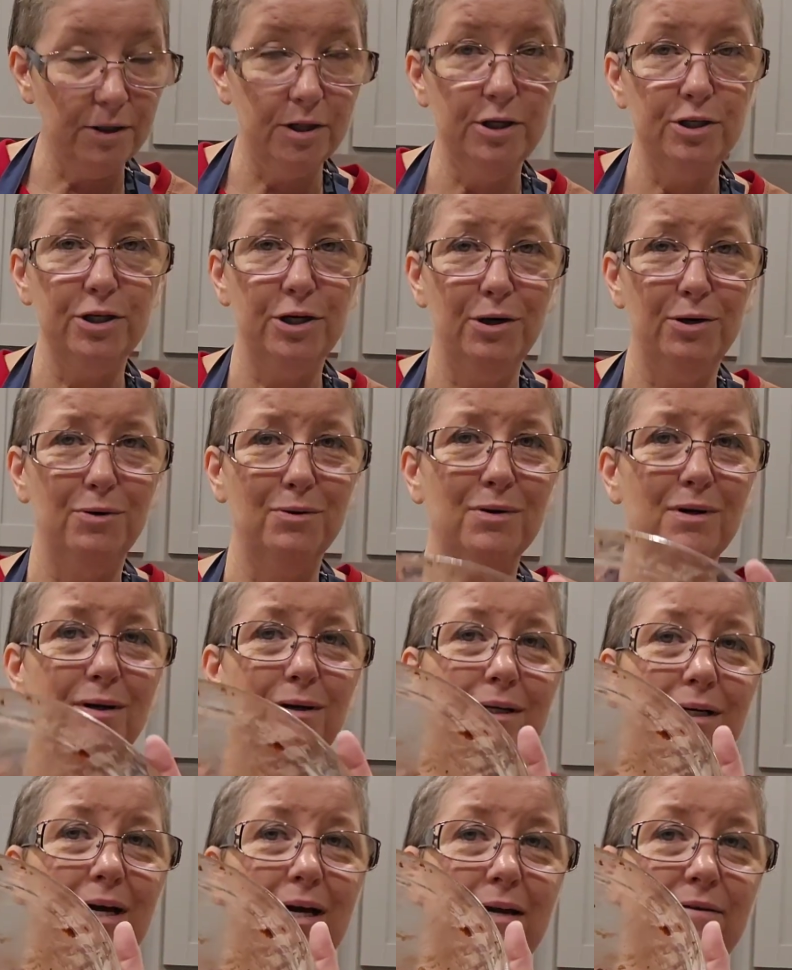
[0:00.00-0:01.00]
dough
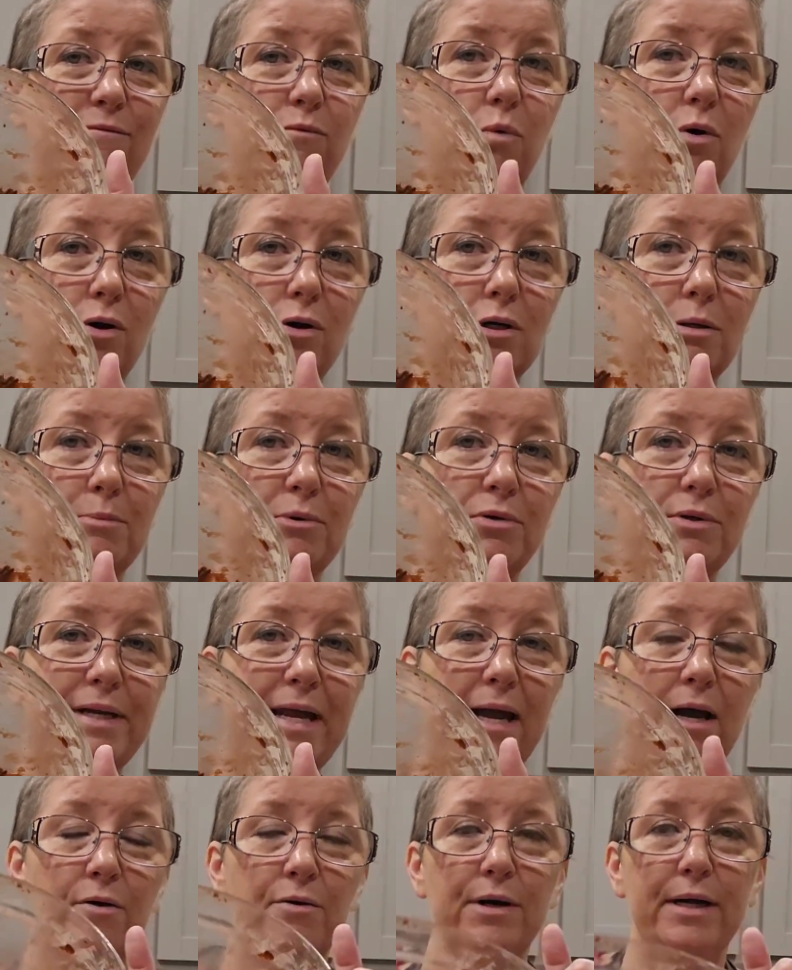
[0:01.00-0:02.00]
kind of workable
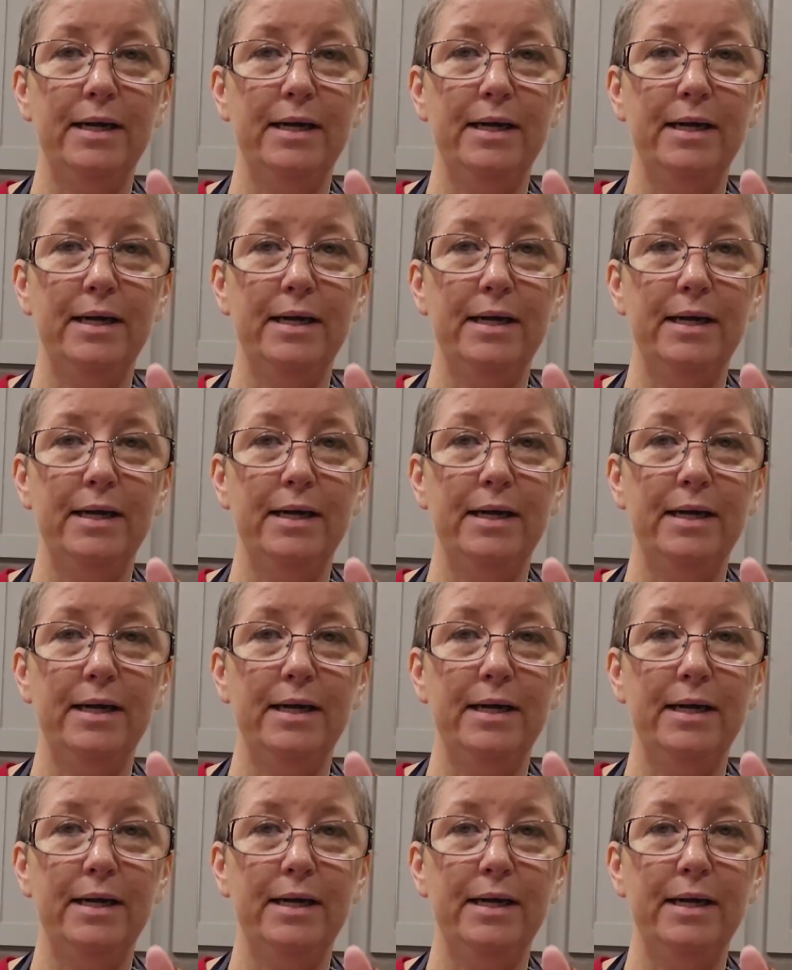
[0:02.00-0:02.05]
now.